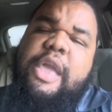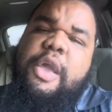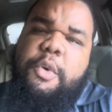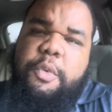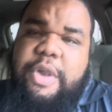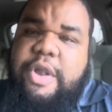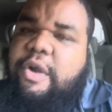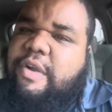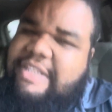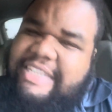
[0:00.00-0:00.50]

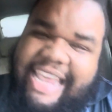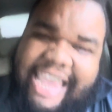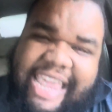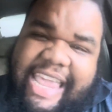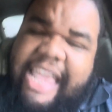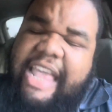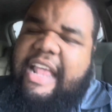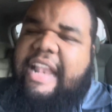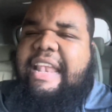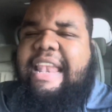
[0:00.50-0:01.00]
We're going to say
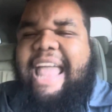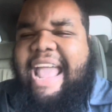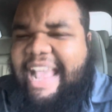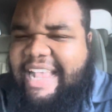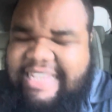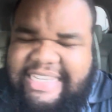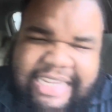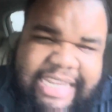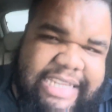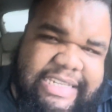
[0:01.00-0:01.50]

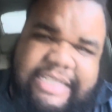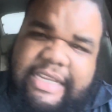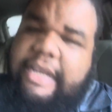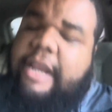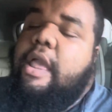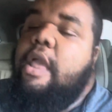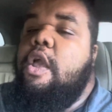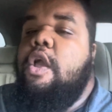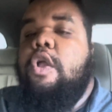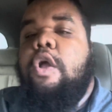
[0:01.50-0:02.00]
last season,
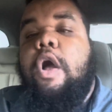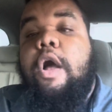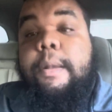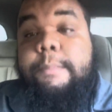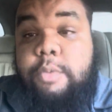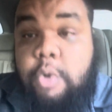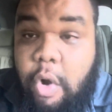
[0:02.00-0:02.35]
um,